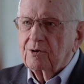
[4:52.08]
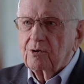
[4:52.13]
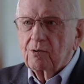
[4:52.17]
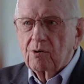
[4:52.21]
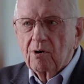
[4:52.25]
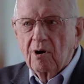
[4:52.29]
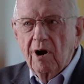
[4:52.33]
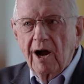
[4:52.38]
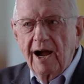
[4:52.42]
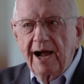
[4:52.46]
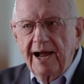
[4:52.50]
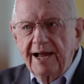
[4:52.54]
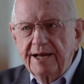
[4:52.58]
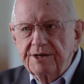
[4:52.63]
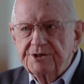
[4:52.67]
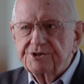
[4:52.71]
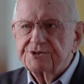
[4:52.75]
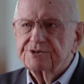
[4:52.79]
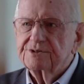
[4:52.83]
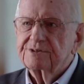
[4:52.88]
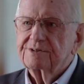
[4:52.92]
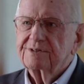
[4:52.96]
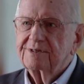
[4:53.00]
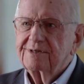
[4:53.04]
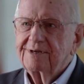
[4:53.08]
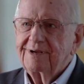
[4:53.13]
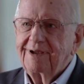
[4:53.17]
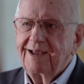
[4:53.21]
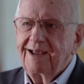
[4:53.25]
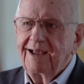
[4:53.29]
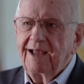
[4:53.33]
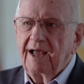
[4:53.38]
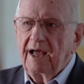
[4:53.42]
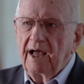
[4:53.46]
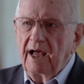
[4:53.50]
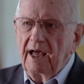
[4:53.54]
Christ
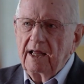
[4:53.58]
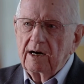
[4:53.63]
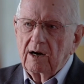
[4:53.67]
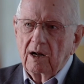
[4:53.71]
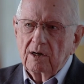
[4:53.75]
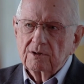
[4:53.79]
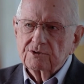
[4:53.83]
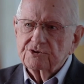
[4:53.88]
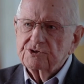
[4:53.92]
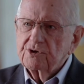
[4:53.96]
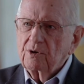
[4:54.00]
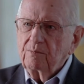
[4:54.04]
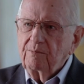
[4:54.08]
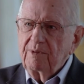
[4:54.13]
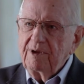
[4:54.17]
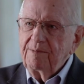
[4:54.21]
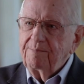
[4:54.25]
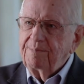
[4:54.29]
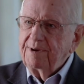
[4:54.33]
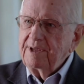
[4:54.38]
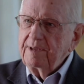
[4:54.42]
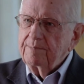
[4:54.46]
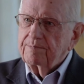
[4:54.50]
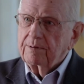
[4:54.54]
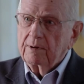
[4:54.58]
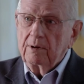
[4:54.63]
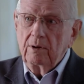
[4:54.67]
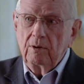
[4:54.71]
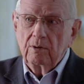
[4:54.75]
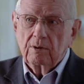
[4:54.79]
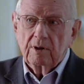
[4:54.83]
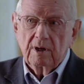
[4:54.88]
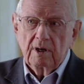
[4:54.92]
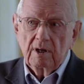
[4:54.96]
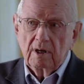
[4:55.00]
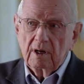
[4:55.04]
and also be people
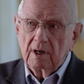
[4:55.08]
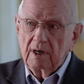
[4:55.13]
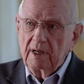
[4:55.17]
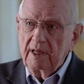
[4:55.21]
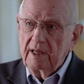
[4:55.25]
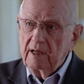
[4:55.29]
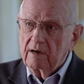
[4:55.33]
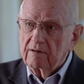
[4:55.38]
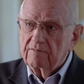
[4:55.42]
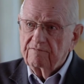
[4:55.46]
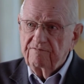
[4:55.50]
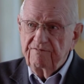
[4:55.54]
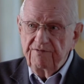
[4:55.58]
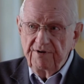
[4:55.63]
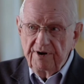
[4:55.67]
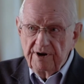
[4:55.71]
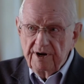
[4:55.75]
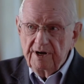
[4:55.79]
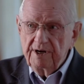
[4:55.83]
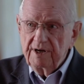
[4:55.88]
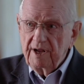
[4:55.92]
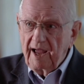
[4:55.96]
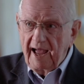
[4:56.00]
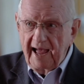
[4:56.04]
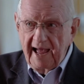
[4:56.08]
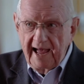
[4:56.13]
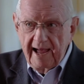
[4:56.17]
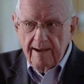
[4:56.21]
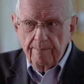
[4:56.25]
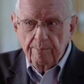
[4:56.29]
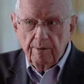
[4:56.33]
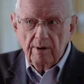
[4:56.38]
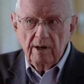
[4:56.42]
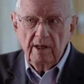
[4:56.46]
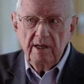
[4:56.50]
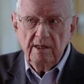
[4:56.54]
who can live very
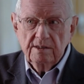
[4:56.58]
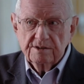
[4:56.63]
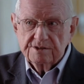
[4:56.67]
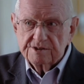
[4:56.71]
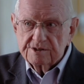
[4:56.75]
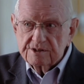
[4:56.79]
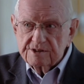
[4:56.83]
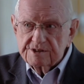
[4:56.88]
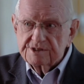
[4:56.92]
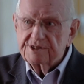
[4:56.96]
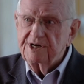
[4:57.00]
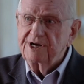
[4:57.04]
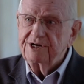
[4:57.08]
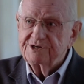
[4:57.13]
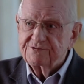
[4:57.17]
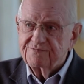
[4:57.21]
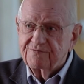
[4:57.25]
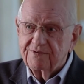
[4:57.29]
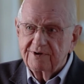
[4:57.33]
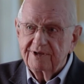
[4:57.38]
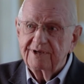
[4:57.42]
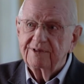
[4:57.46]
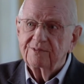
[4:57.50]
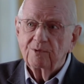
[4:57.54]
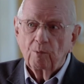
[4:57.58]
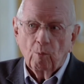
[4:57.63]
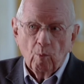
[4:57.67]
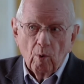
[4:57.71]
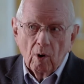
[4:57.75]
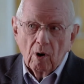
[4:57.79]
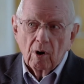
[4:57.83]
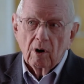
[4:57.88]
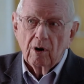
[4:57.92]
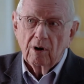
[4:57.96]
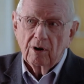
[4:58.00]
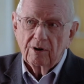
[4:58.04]
happily and successfully in the
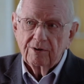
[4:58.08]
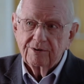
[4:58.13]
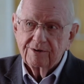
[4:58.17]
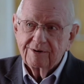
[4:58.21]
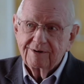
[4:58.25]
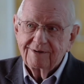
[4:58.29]
world.